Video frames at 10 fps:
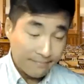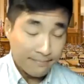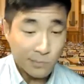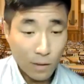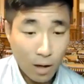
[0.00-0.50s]

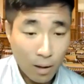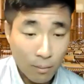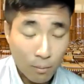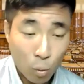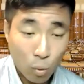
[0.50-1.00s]

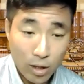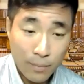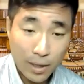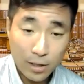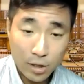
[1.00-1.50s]
one of the big
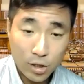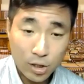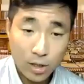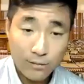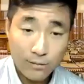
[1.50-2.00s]
initiatives that I
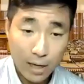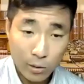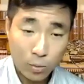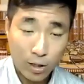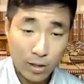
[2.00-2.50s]
was working
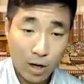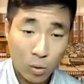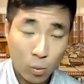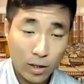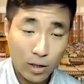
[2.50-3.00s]
on
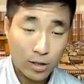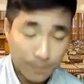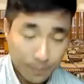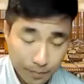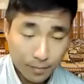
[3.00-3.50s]
was,
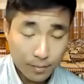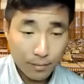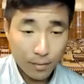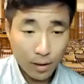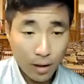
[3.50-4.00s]

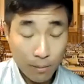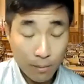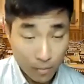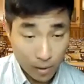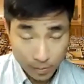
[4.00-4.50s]

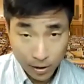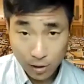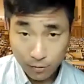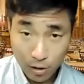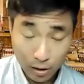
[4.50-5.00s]
especially
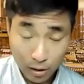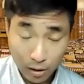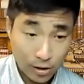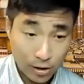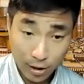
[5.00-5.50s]
for election
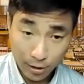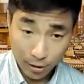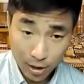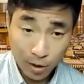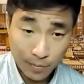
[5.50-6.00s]
security
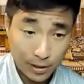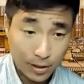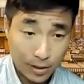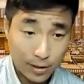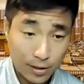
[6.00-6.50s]

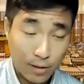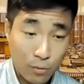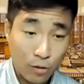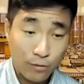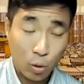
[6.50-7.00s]
purposes, to move
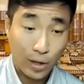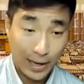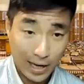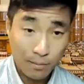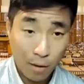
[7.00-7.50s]
toward
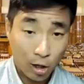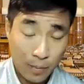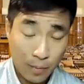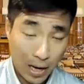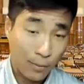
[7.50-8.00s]
hand-marked
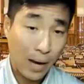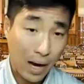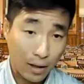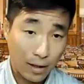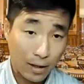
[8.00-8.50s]
paper
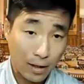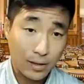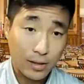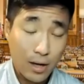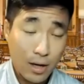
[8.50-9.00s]
ballots,
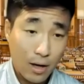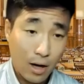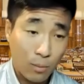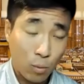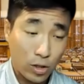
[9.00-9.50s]

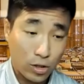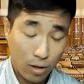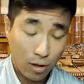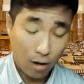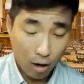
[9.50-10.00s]
which are
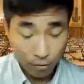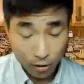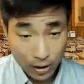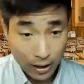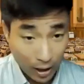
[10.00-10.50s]
really
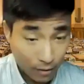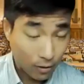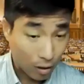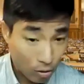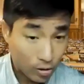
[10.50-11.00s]
kind of
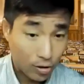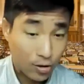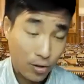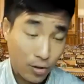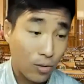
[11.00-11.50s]
closer
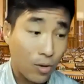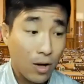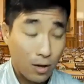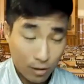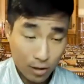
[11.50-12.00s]
to
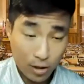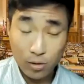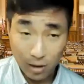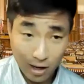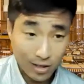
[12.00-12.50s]

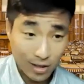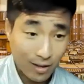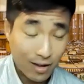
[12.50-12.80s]
utilizing